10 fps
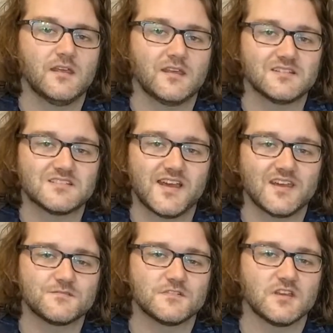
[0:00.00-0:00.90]
In today's
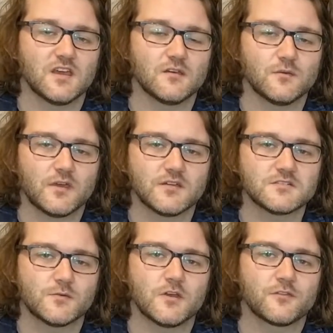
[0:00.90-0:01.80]
video, we're going to
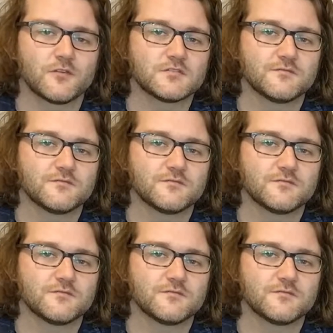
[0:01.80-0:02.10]
work through some